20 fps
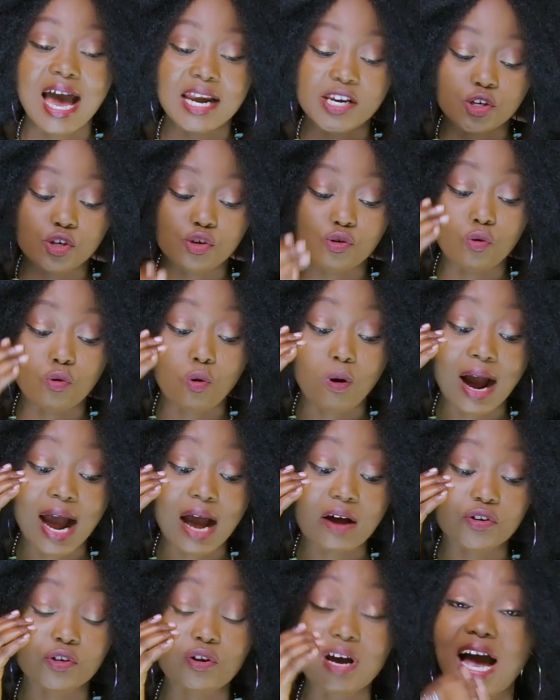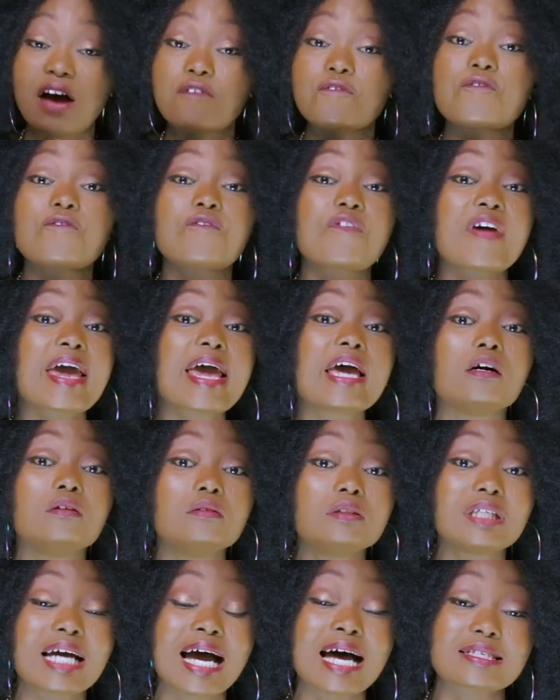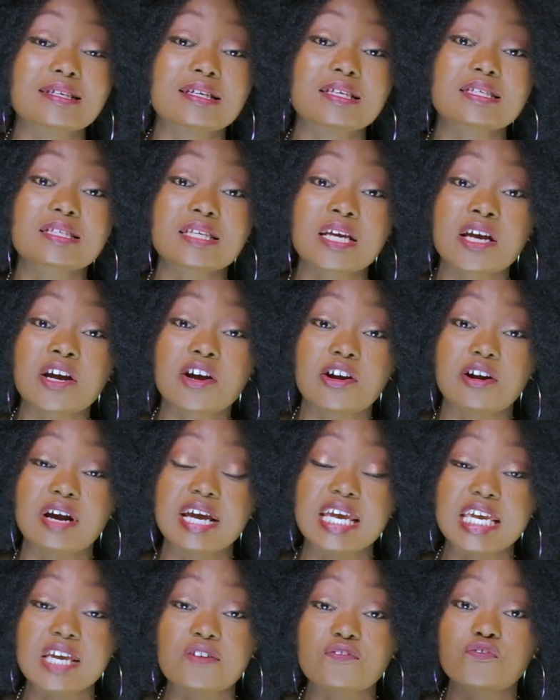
And you have failed as a singer